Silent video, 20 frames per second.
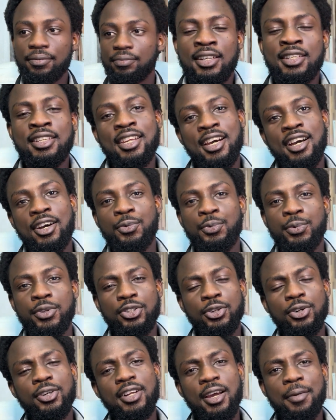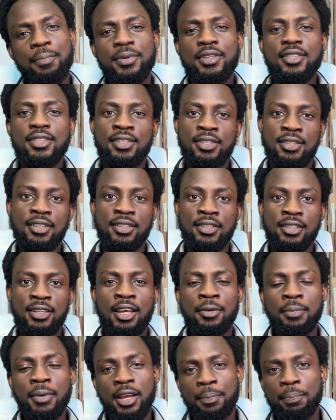Now, with all that being said,
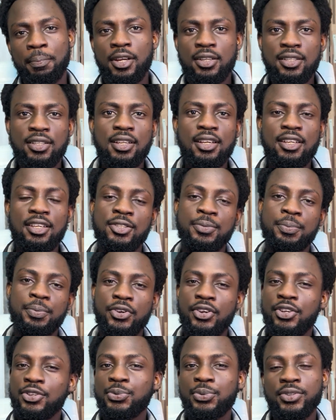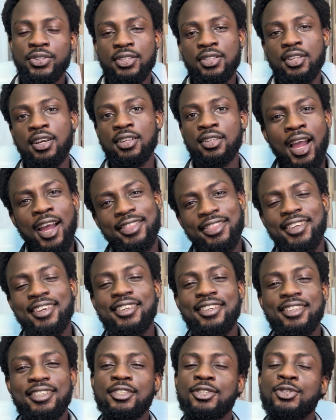and my personal experience with Starlink, I
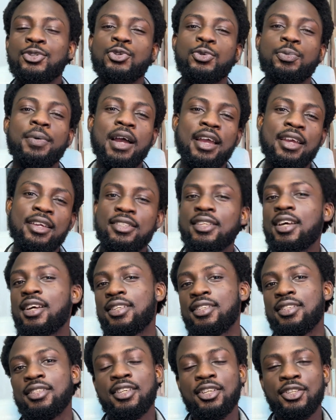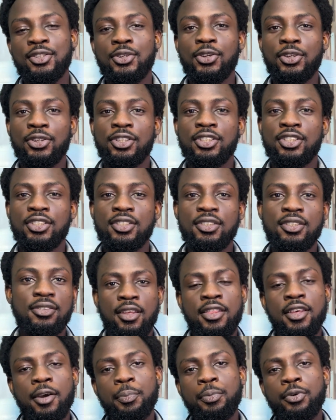think it is super exciting technology
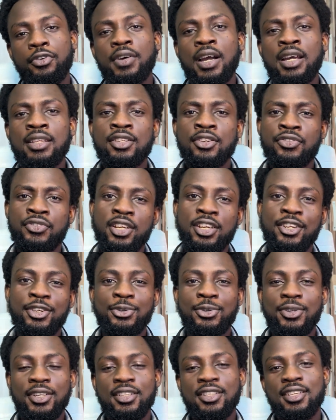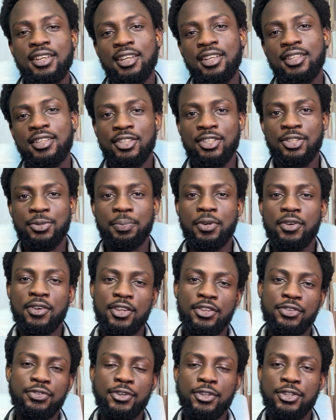that provides a really good internet
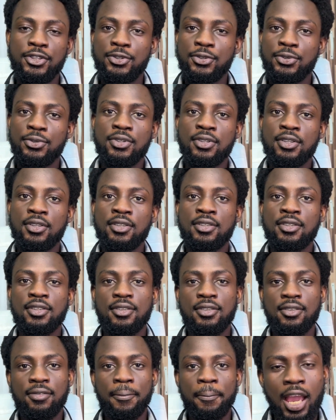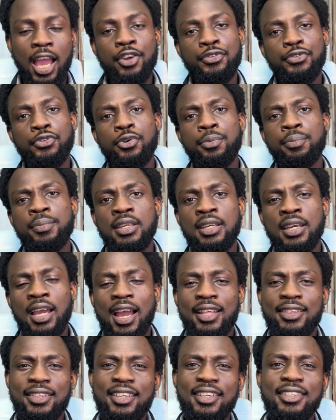experience for its users. And for me,
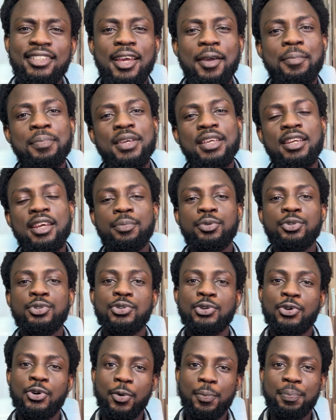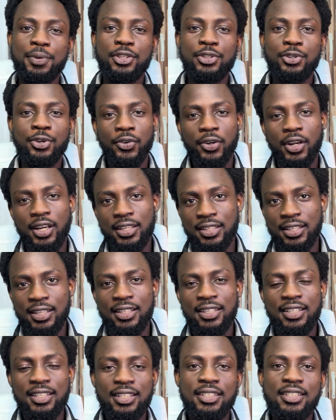I think them being able to compete already
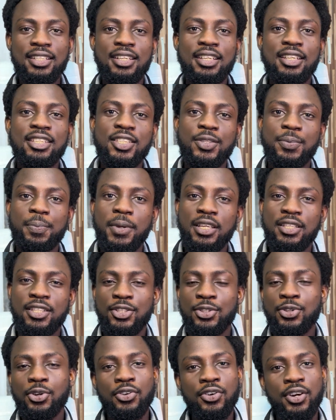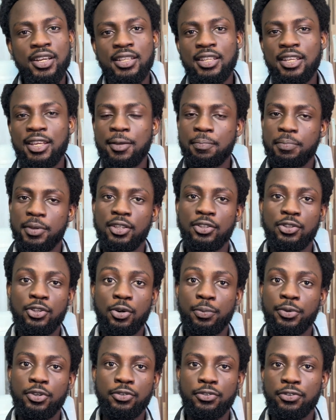in the internet space is already a big
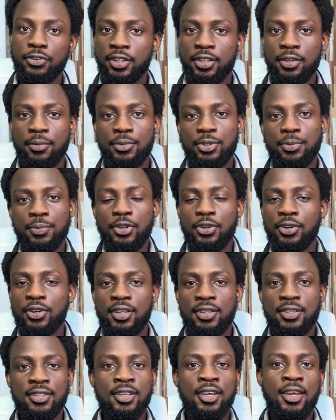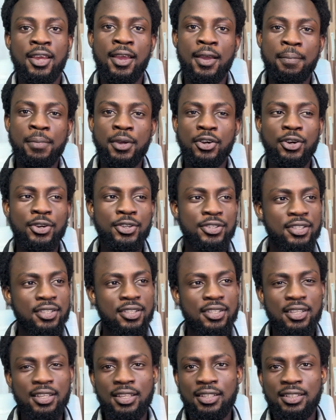W for them, to be honest.
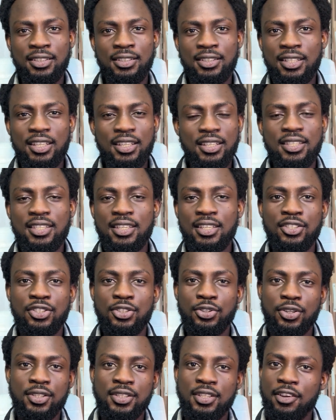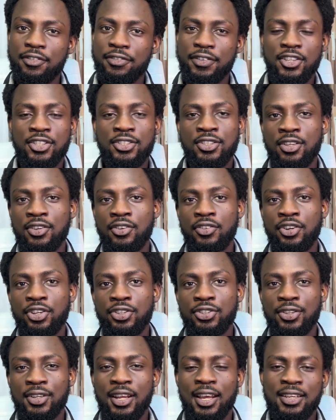Because this is just their first
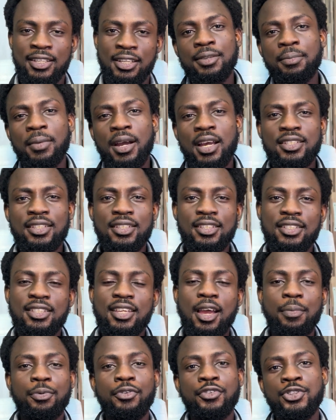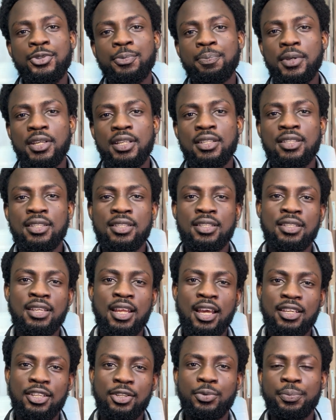generation, and imagine the type of speeds
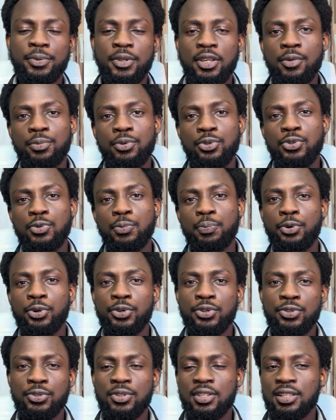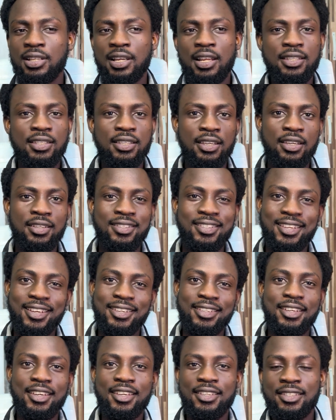that they'll be able to produce, let's say
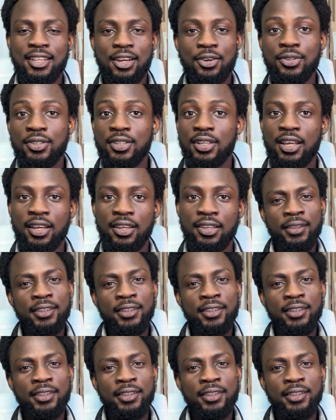10 years down the line.